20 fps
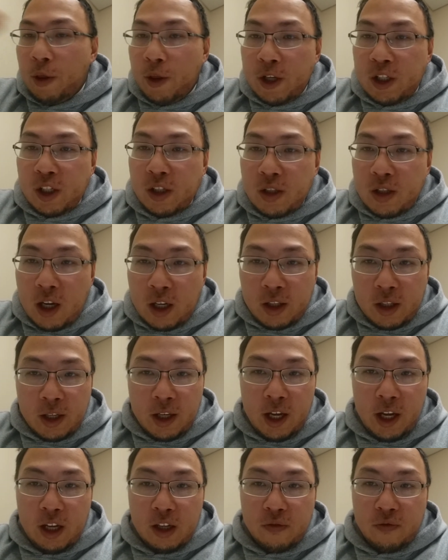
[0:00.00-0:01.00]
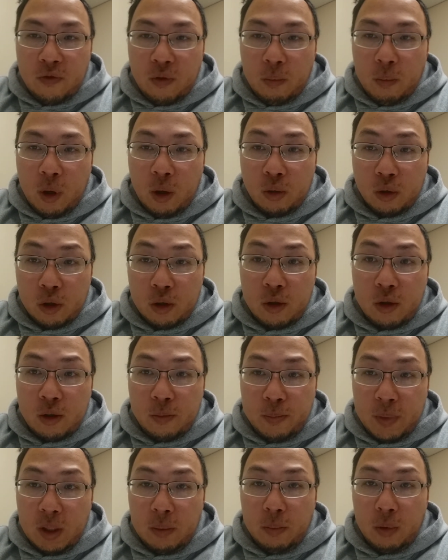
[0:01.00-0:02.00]
This is not the case for most
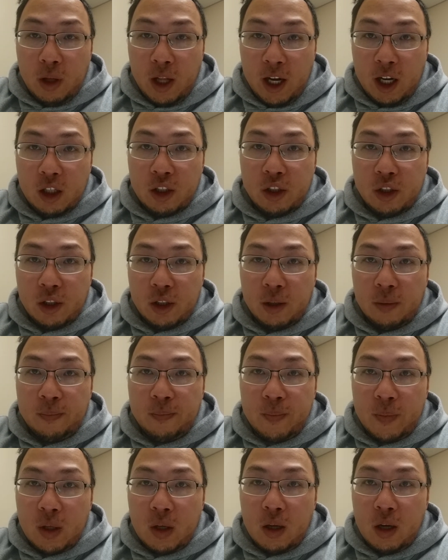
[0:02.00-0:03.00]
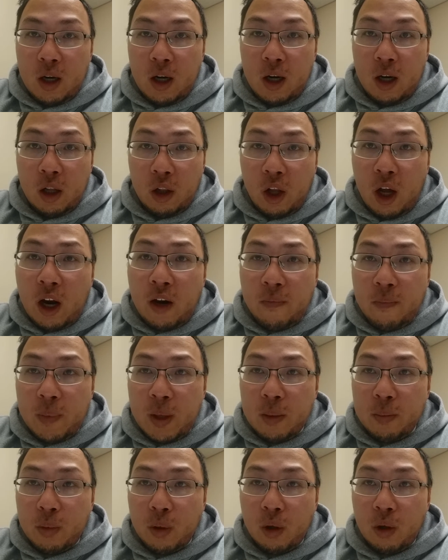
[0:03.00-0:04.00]
people, actually. A lot of
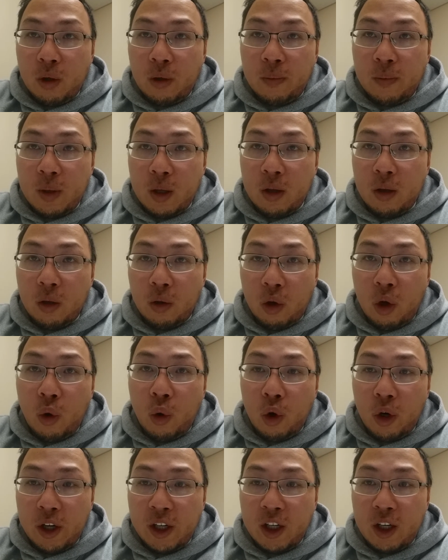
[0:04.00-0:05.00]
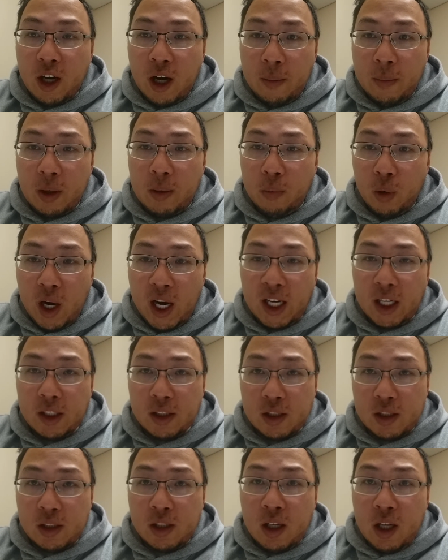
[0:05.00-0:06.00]
people in the lower economic
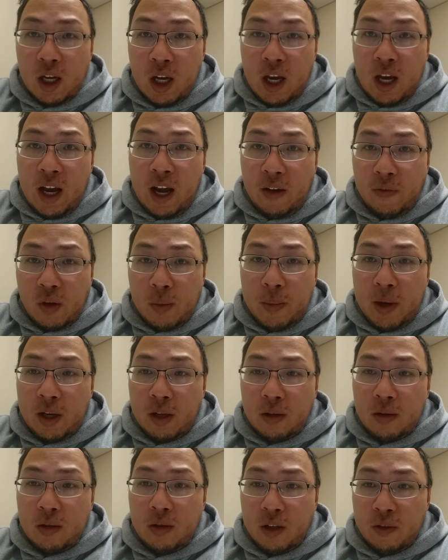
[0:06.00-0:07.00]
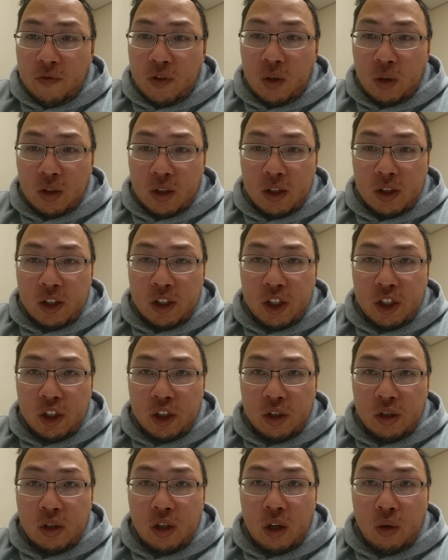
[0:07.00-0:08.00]
brackets have to make difficult
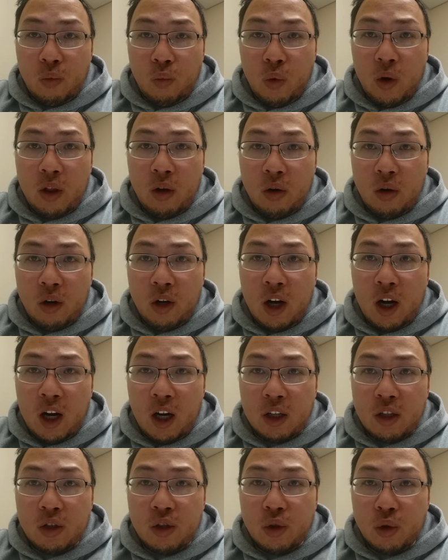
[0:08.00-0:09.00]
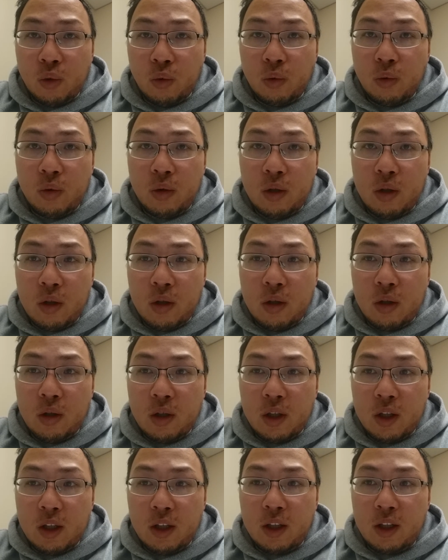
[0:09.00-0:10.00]
decisions on whether or not to
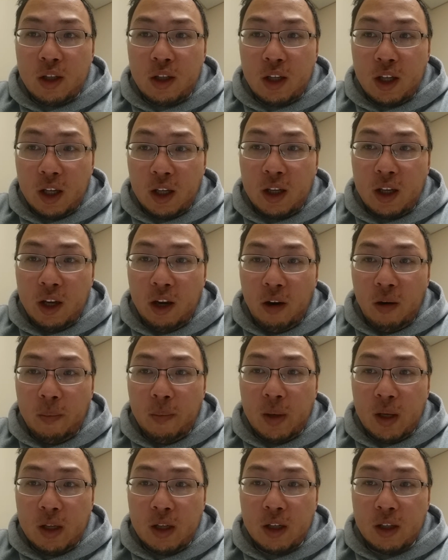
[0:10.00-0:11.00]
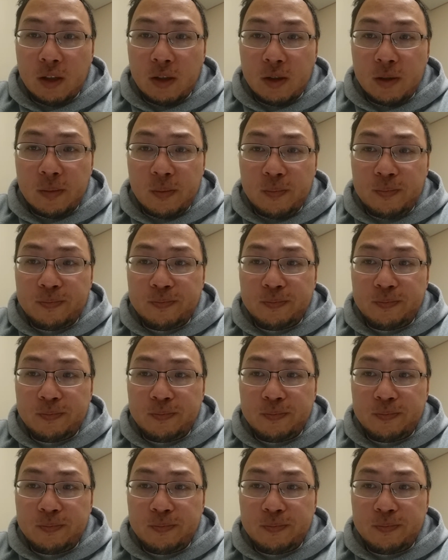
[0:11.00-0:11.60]
get care because